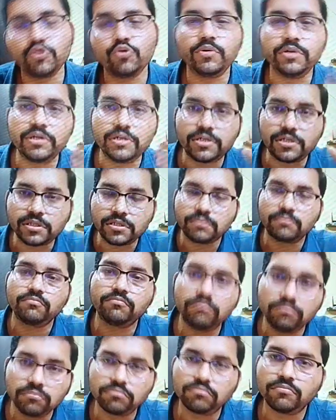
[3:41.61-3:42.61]

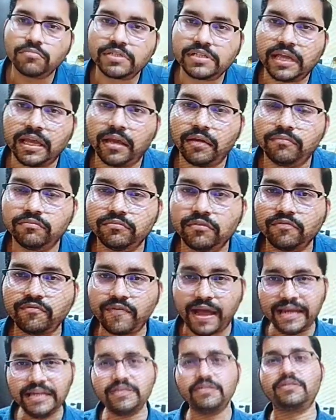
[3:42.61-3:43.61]
towards, say,
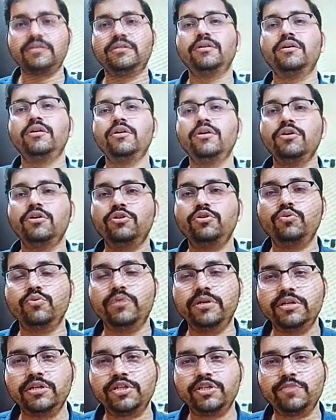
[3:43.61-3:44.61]
fight,
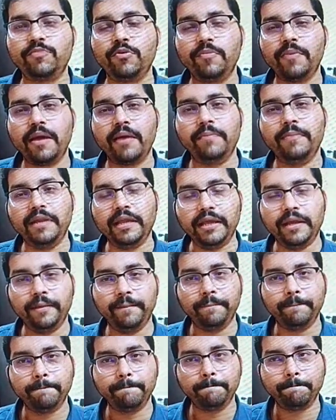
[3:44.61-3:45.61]
towards probably
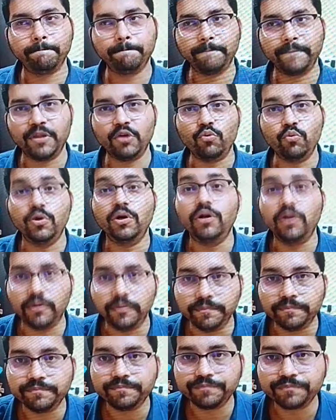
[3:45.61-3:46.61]
the war,
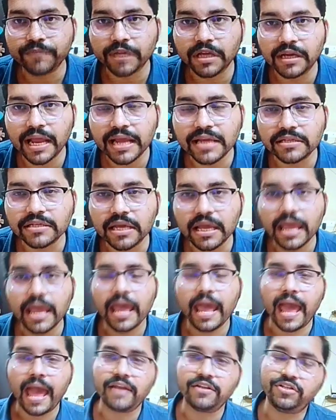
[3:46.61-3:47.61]
right?
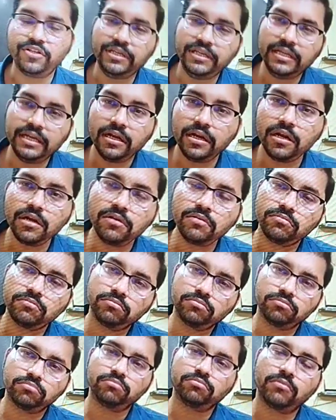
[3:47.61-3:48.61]
And here,
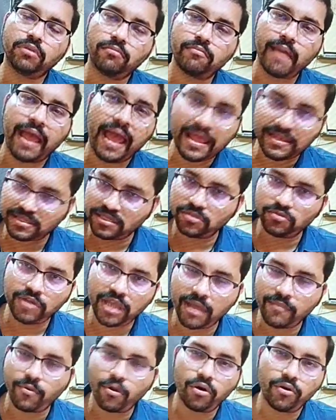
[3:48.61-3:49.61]
as
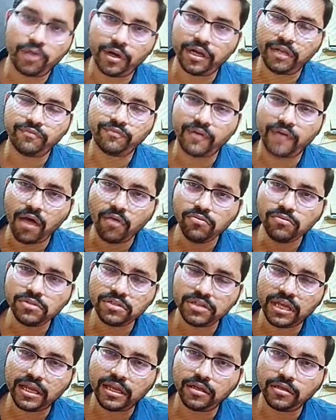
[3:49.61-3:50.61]
we have already
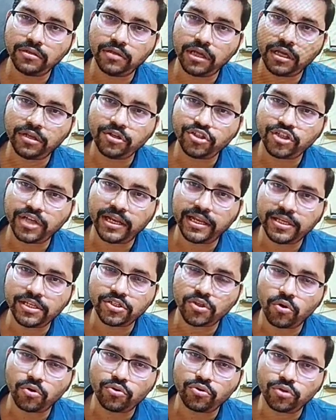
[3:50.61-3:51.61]
found in
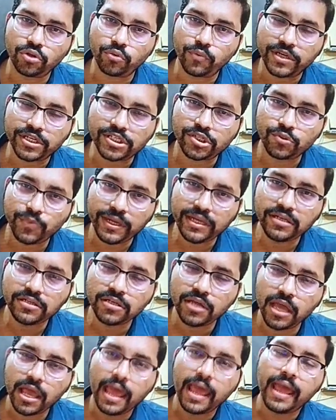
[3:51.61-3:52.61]
Shelley's Ode to the West
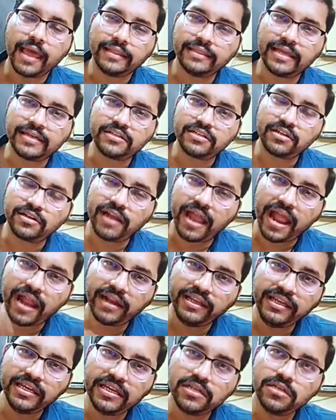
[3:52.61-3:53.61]
Wind, that
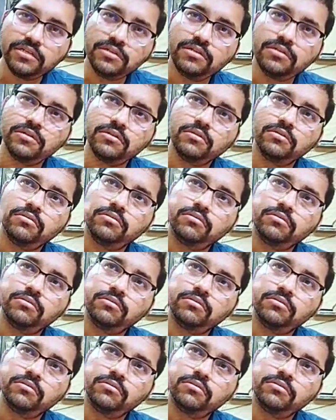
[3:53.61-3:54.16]
clarion,